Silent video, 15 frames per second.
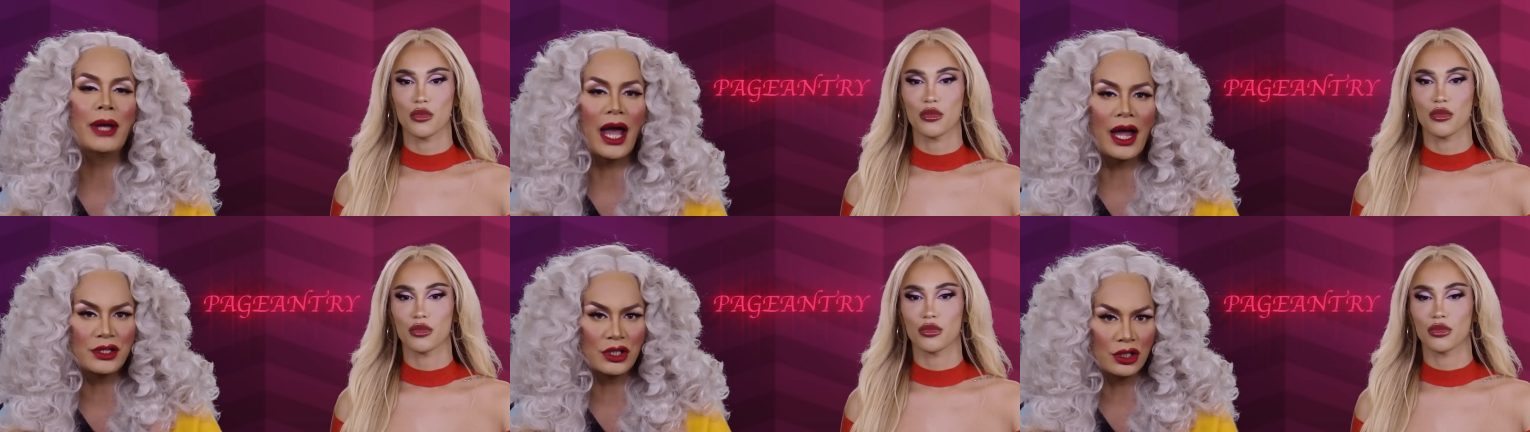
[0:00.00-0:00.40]

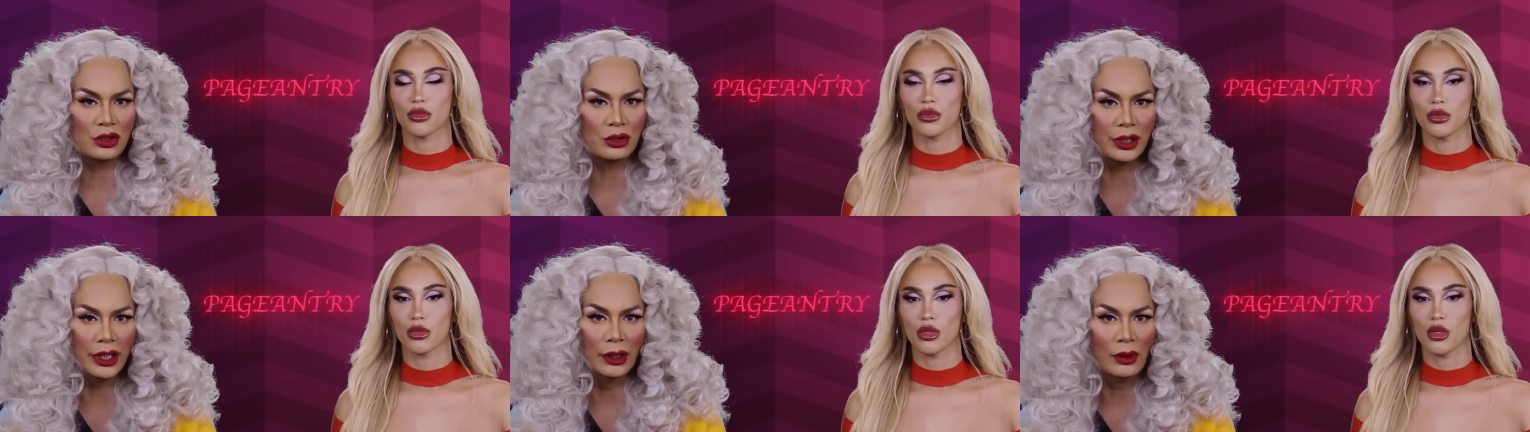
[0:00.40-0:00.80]

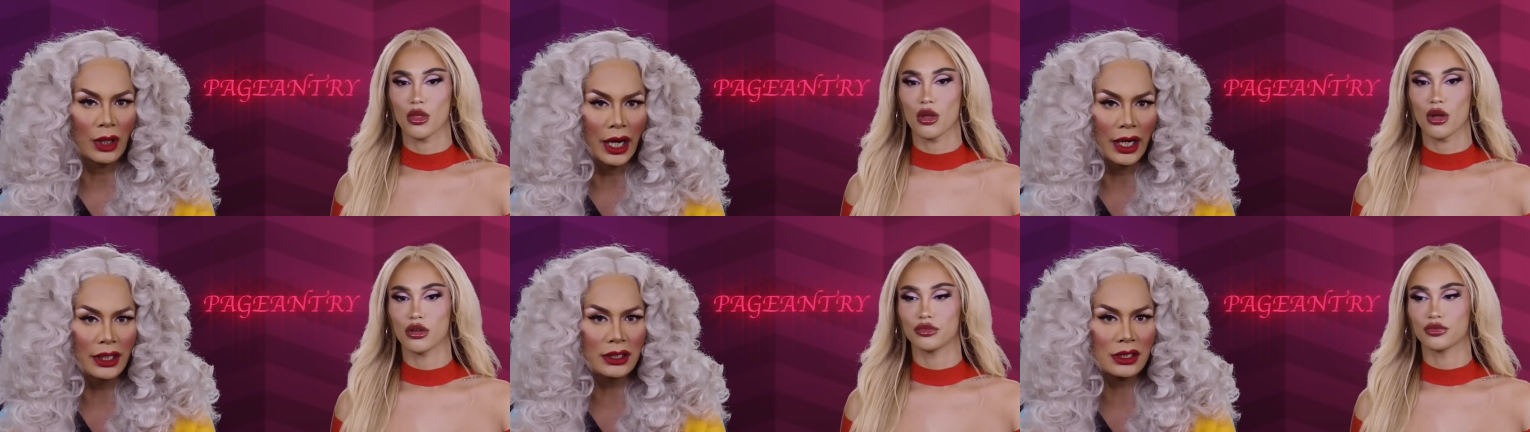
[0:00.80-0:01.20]
Speaker 1: pageantry,
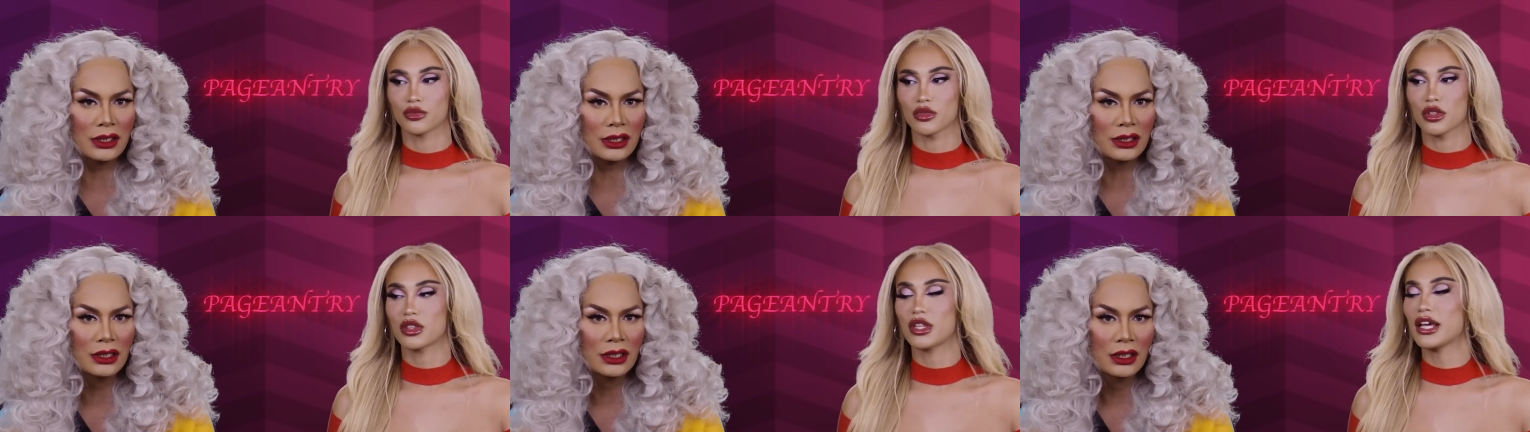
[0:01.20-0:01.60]
right?
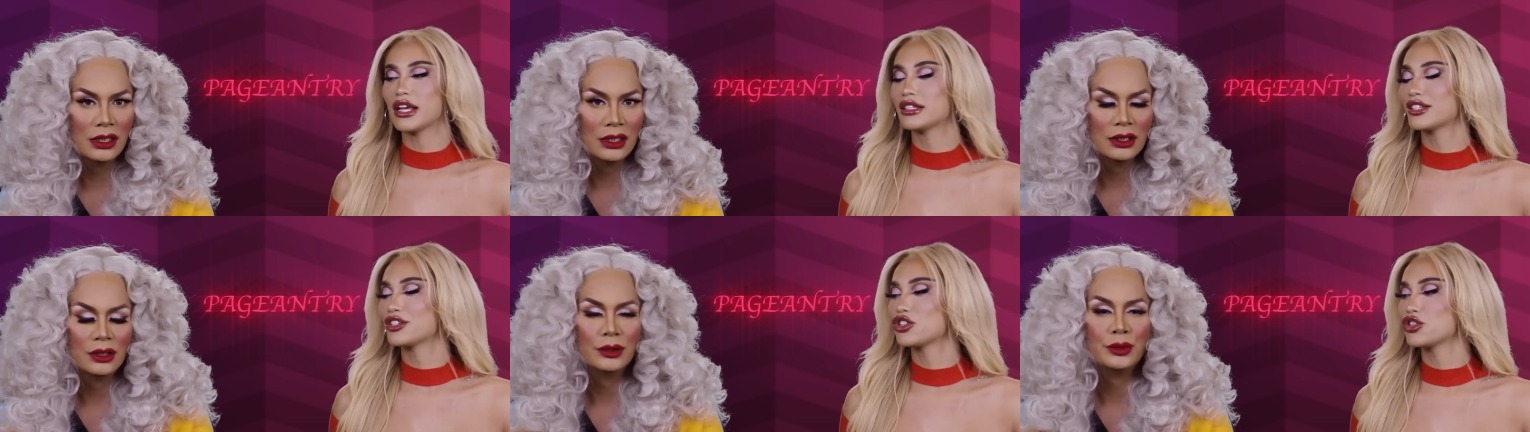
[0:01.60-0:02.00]
Things
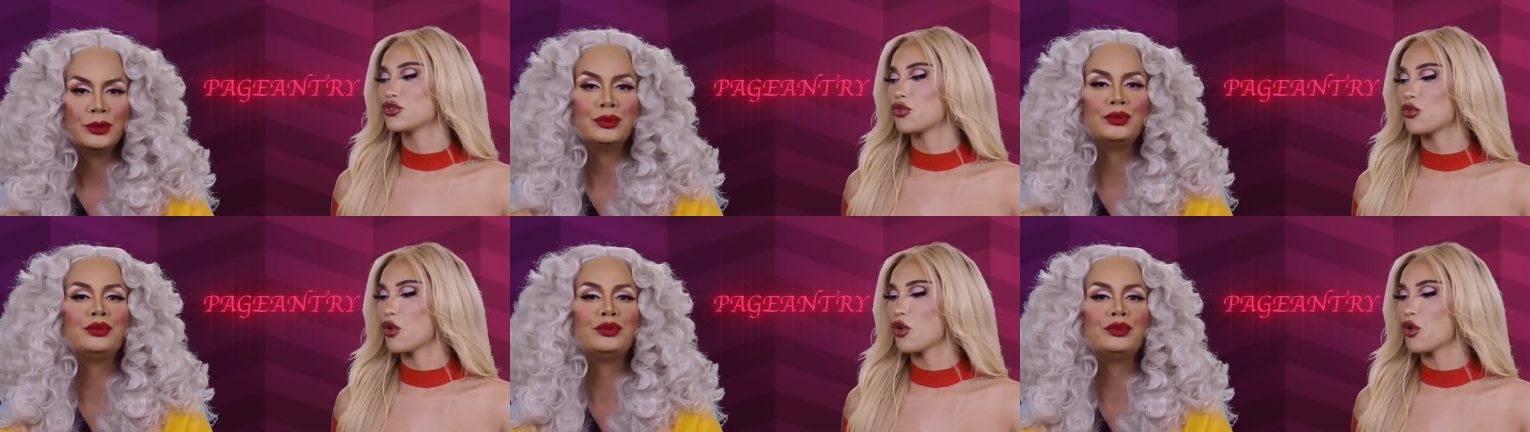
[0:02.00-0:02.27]
that you've